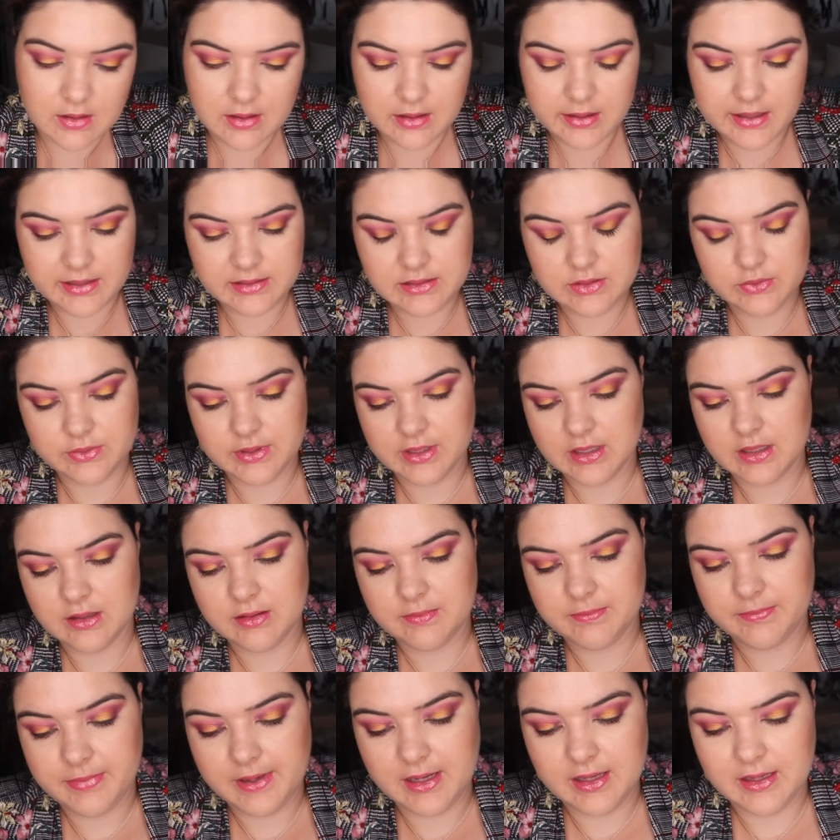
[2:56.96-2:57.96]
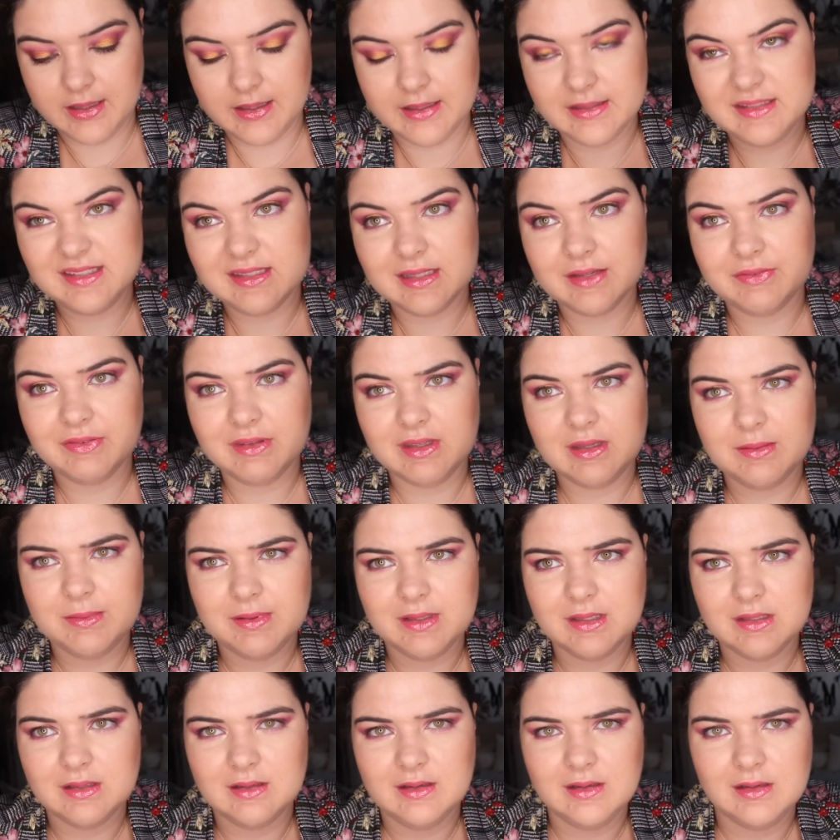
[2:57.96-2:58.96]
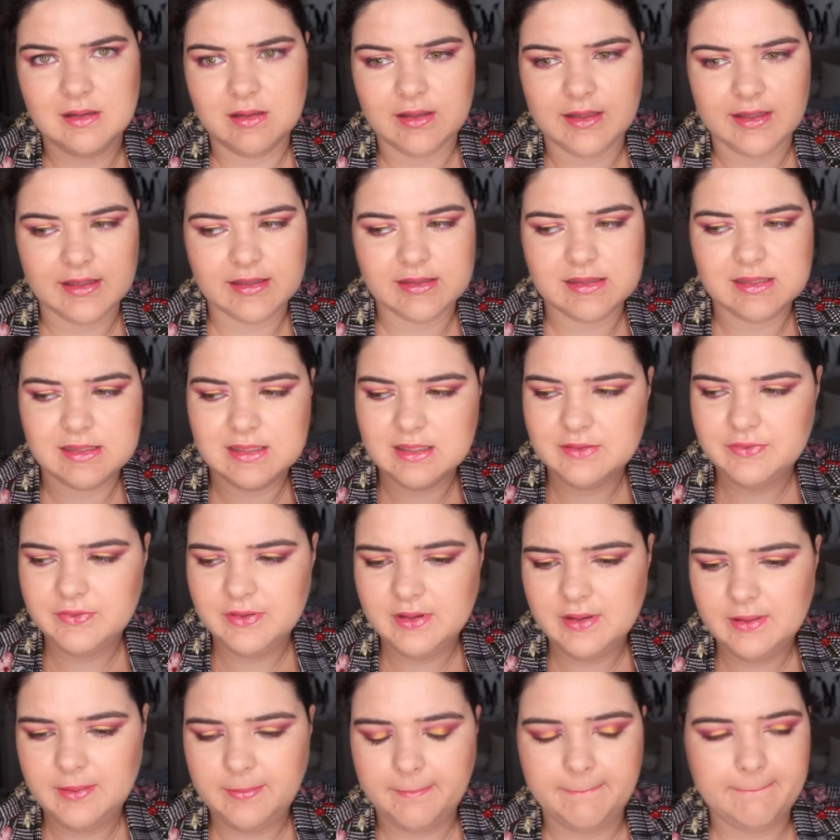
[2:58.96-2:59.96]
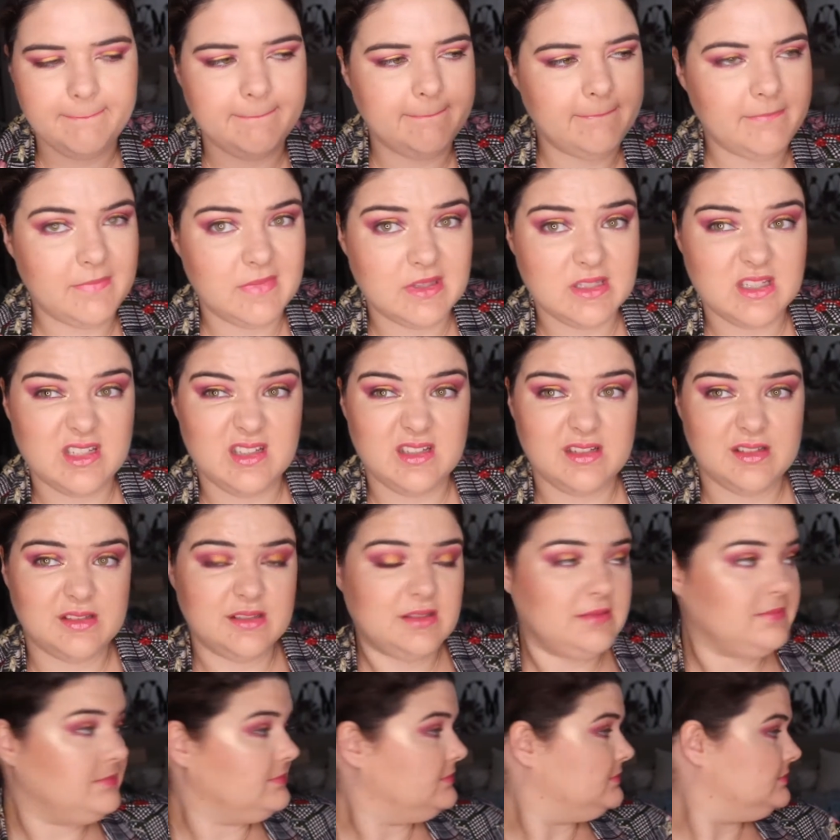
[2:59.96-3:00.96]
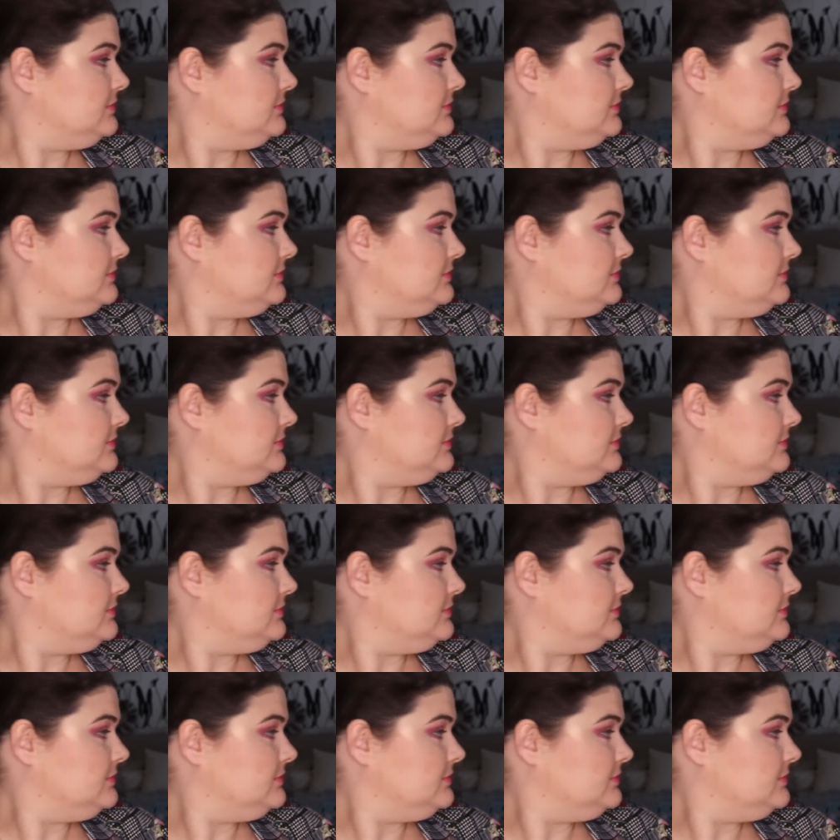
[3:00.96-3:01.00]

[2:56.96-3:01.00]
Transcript: at doing it, but it's definitely a bit like stiffer to use.